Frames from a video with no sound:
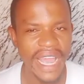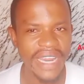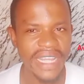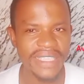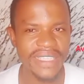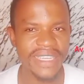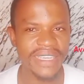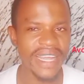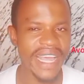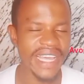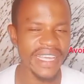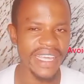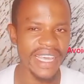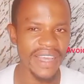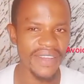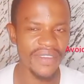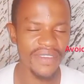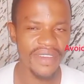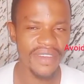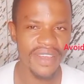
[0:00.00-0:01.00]
anything like
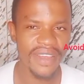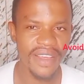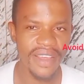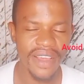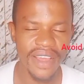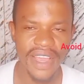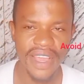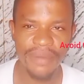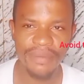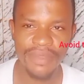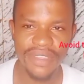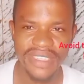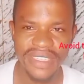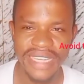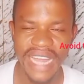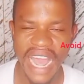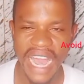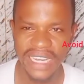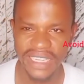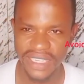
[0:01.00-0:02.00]

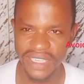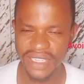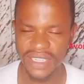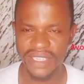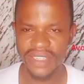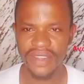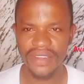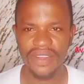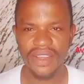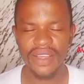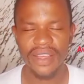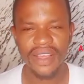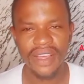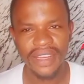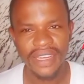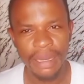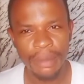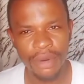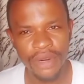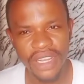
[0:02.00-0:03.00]
snacks,
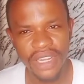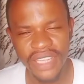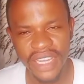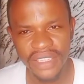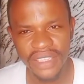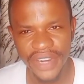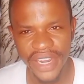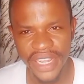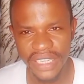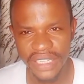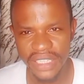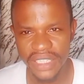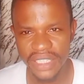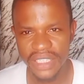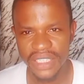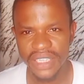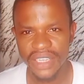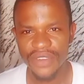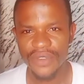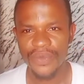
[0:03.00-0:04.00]
carbonated
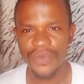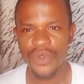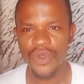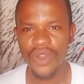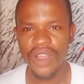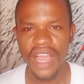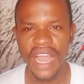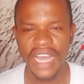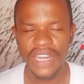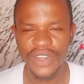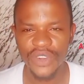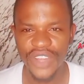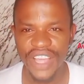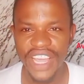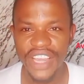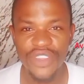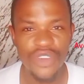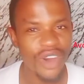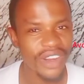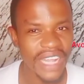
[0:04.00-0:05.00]
drinks, and
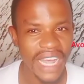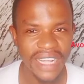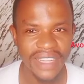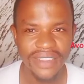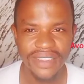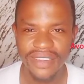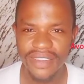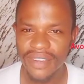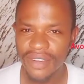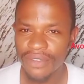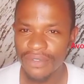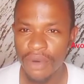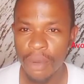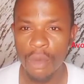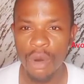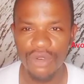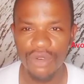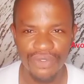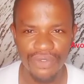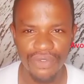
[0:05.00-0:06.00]
any other
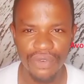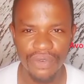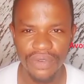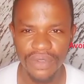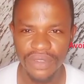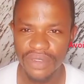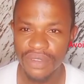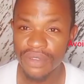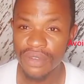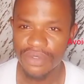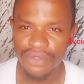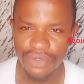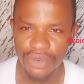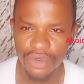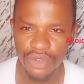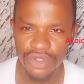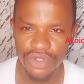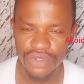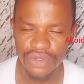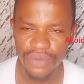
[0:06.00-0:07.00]
form of
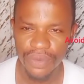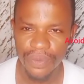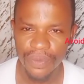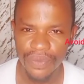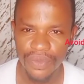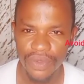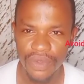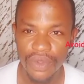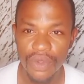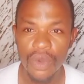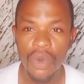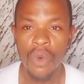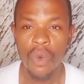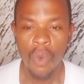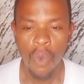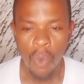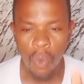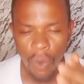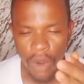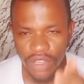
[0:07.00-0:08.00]
food.
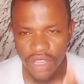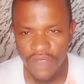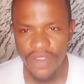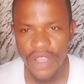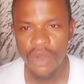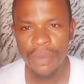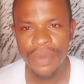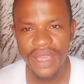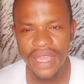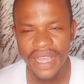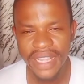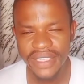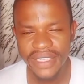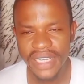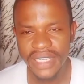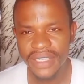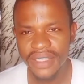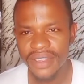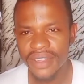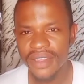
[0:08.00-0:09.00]
Whatever you'll be
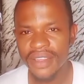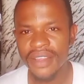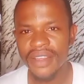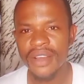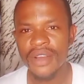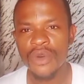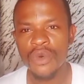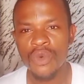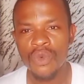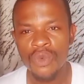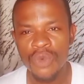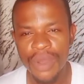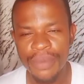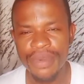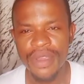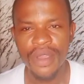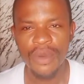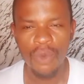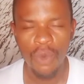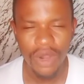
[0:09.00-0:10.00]
eating will
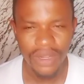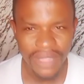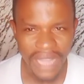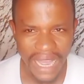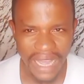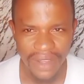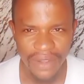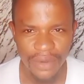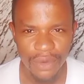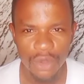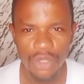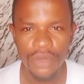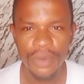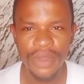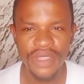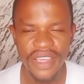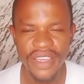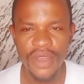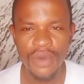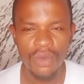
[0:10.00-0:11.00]
be water. You
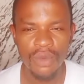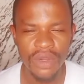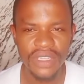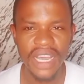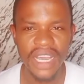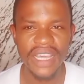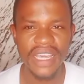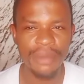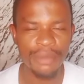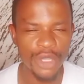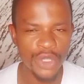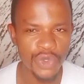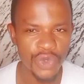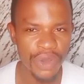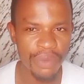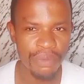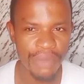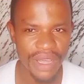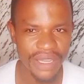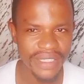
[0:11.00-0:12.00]
should be taking water in
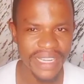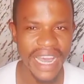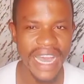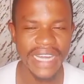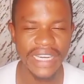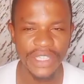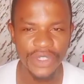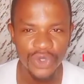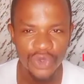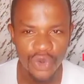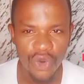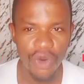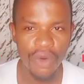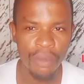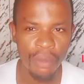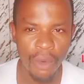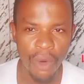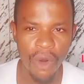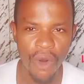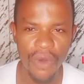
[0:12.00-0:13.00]
between meals, and no
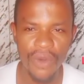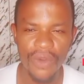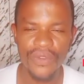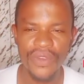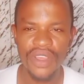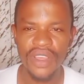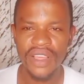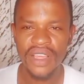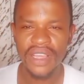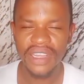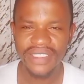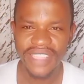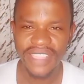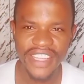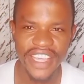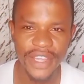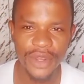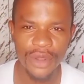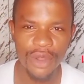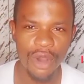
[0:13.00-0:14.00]
more
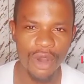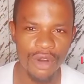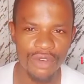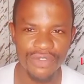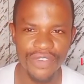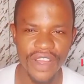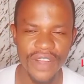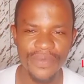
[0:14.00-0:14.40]
taking of